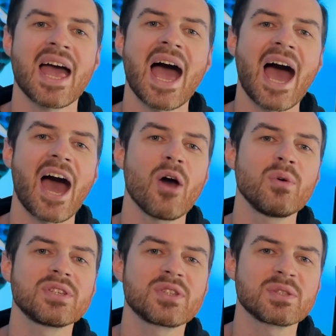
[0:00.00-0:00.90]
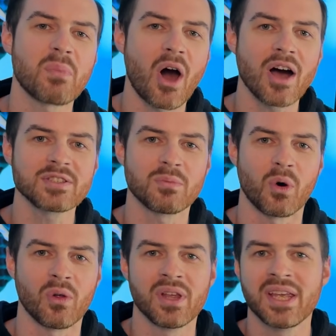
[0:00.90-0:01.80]
How is this
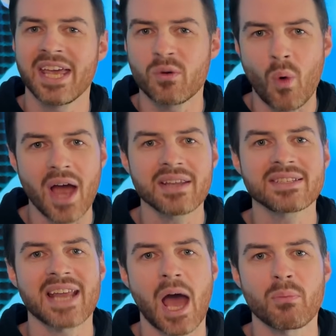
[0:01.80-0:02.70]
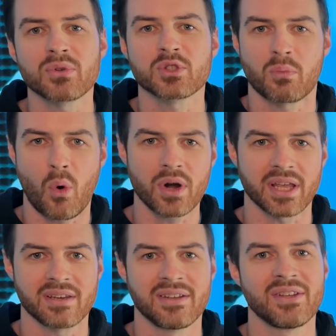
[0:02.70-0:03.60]
possible, and why doesn't Apple support
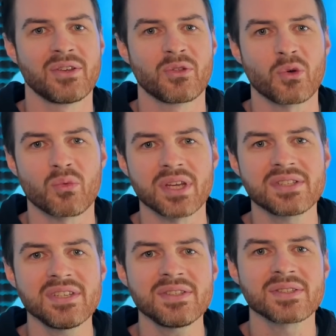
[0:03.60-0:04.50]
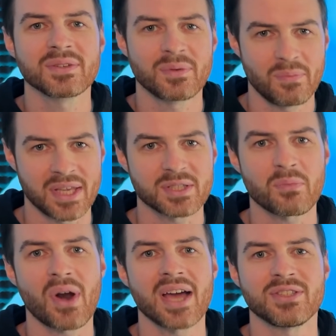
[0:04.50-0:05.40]
it? The reasons may
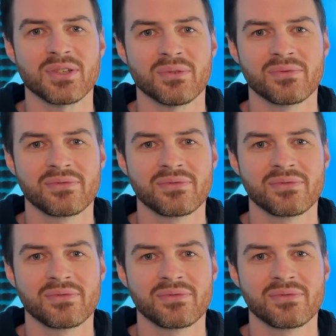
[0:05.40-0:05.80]
surprise you.